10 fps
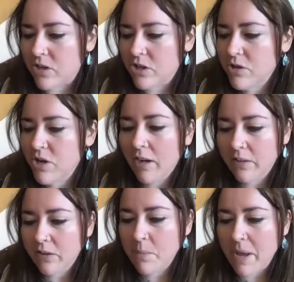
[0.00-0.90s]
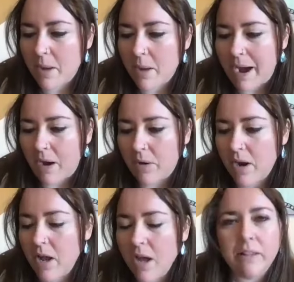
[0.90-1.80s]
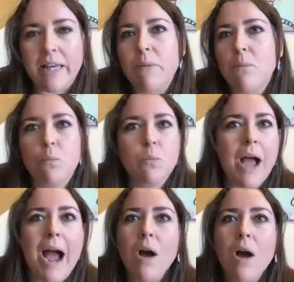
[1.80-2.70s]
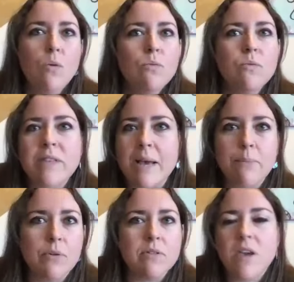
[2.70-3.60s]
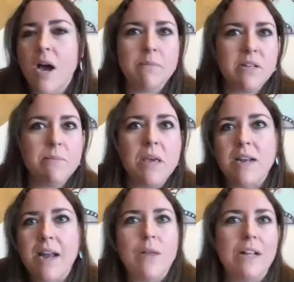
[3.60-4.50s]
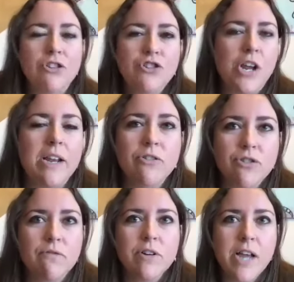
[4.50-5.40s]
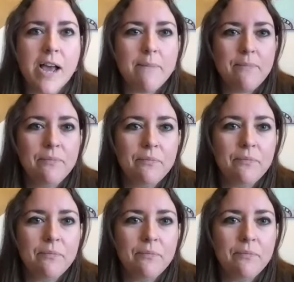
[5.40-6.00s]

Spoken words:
Could you talk a little bit about like how samples come to be and how that's changed over time?